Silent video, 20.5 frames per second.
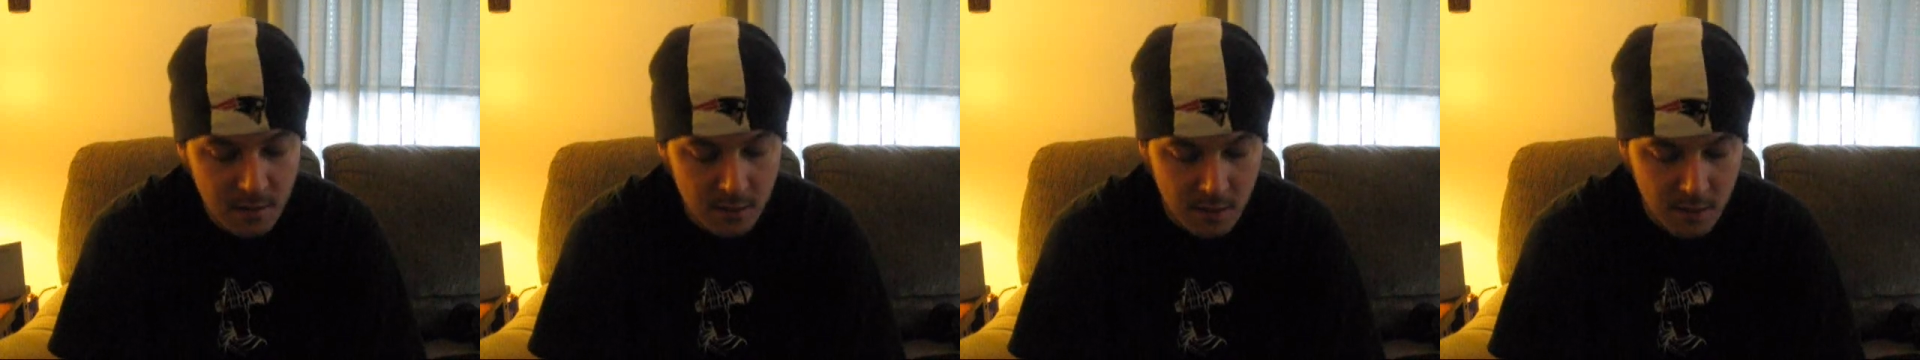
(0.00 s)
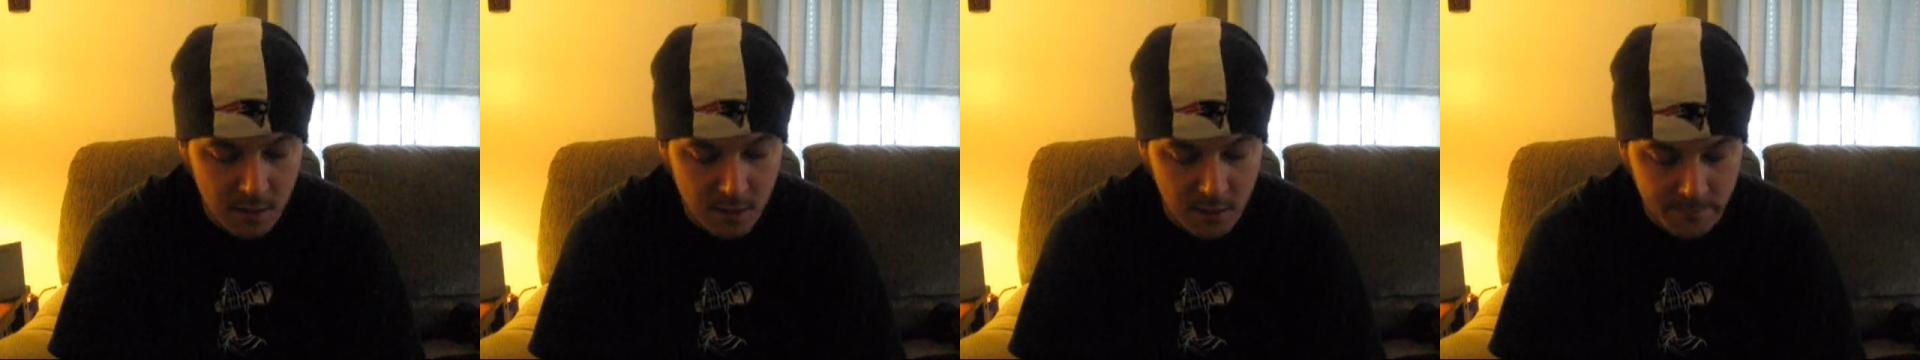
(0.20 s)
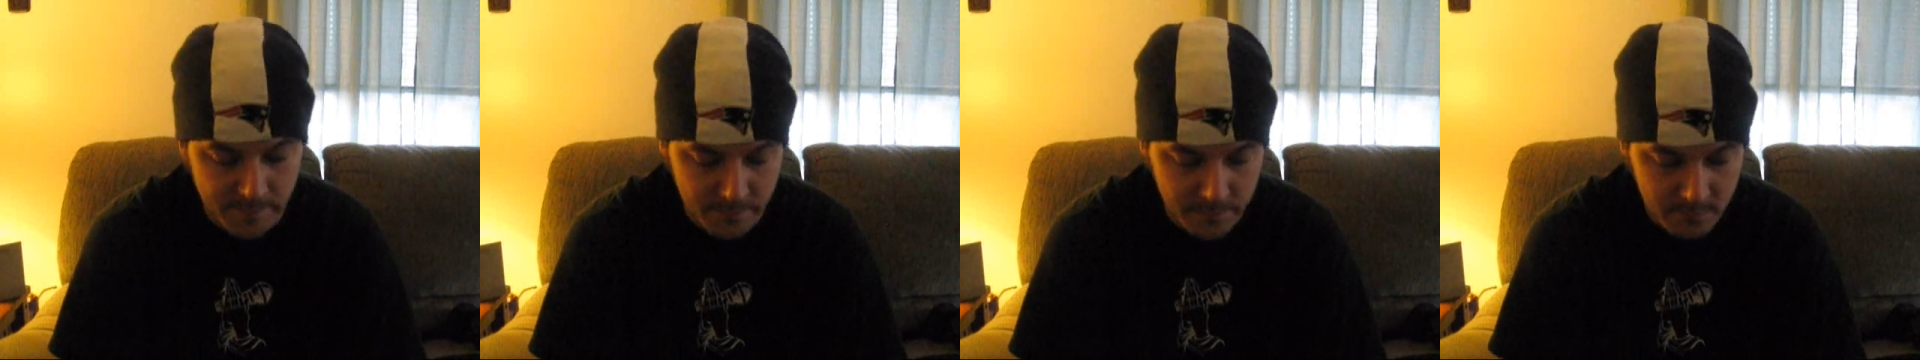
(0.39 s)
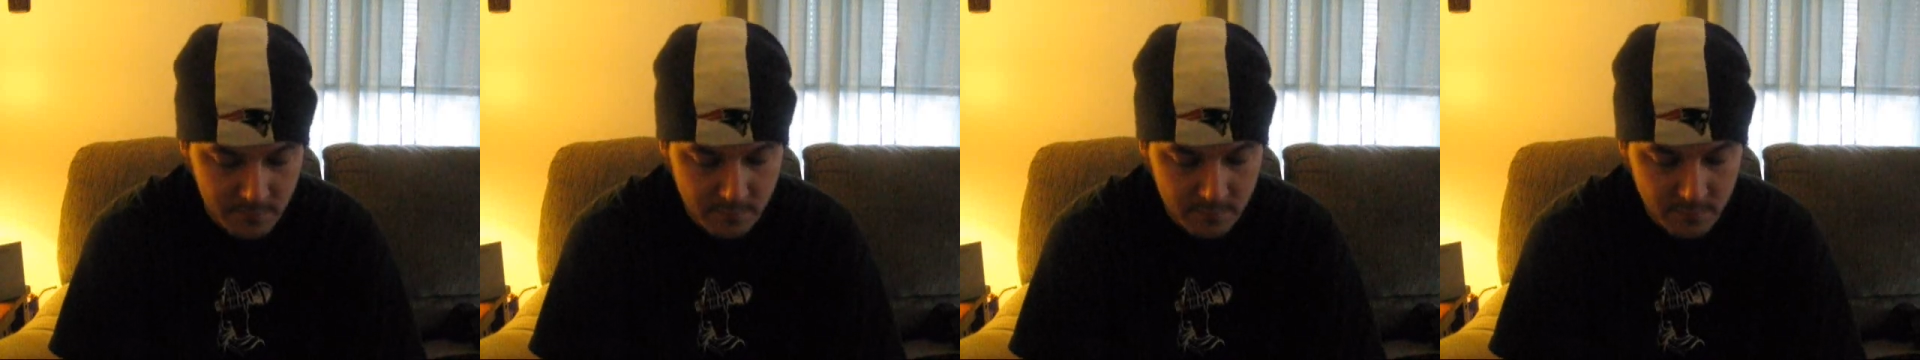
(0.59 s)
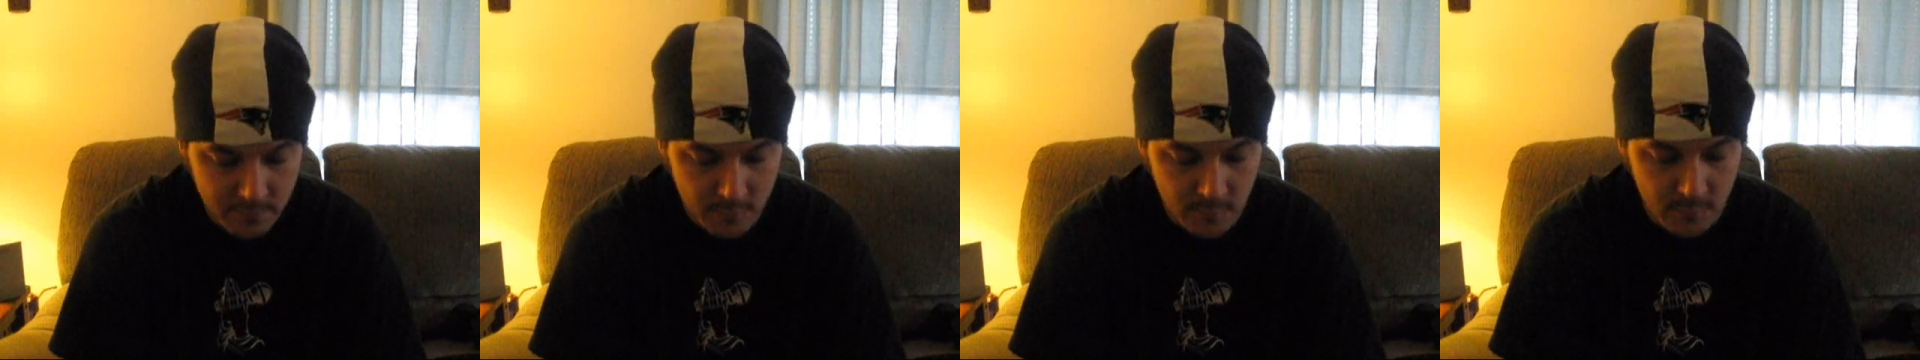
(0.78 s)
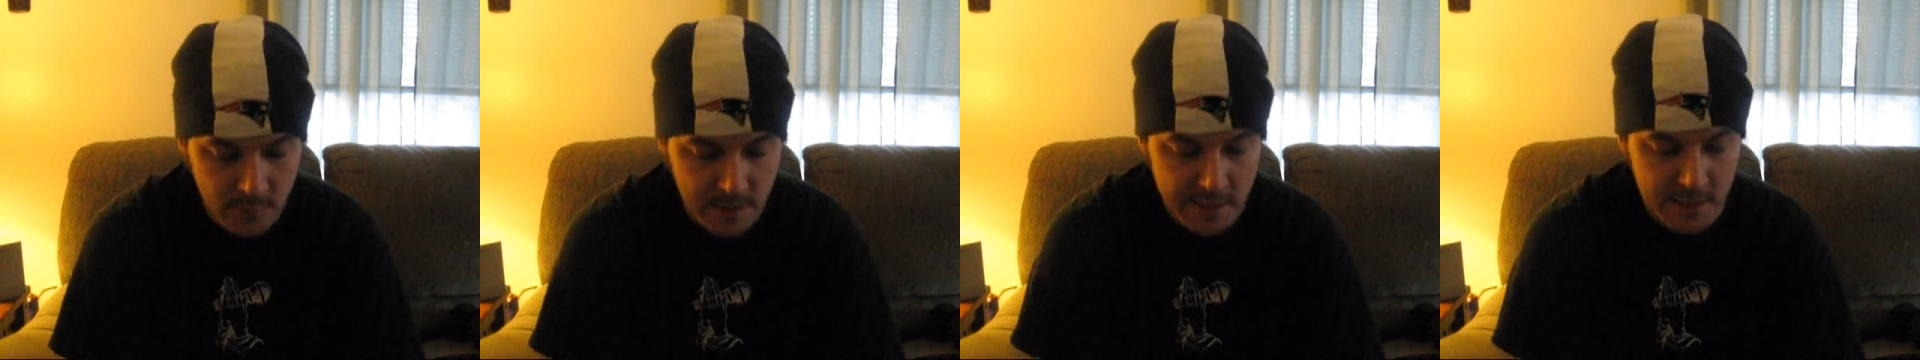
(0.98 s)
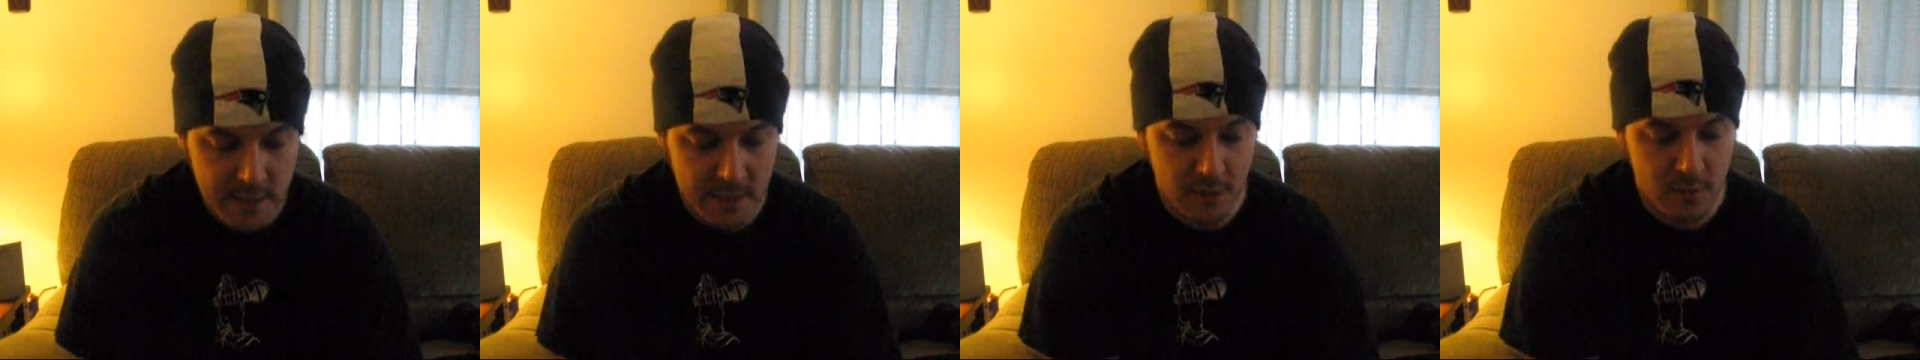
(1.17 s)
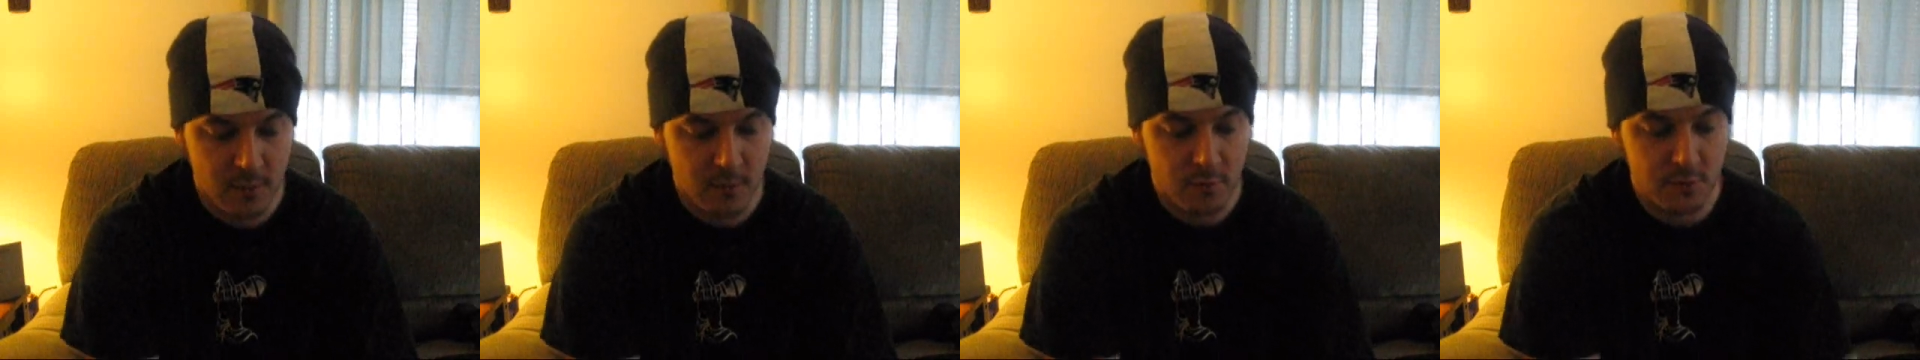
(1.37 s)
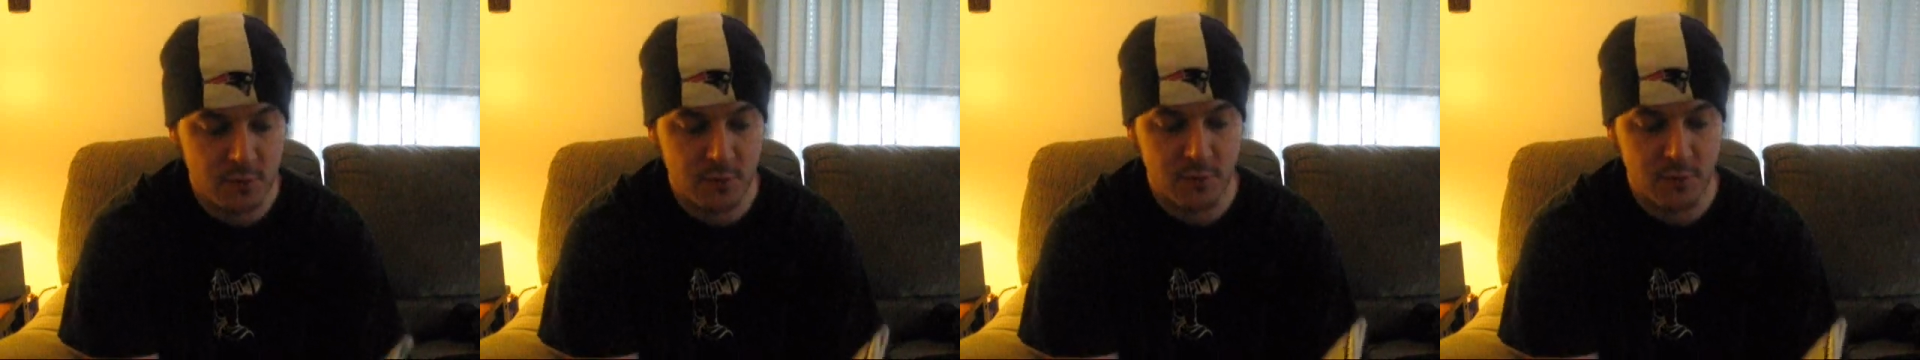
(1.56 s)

Um, radio,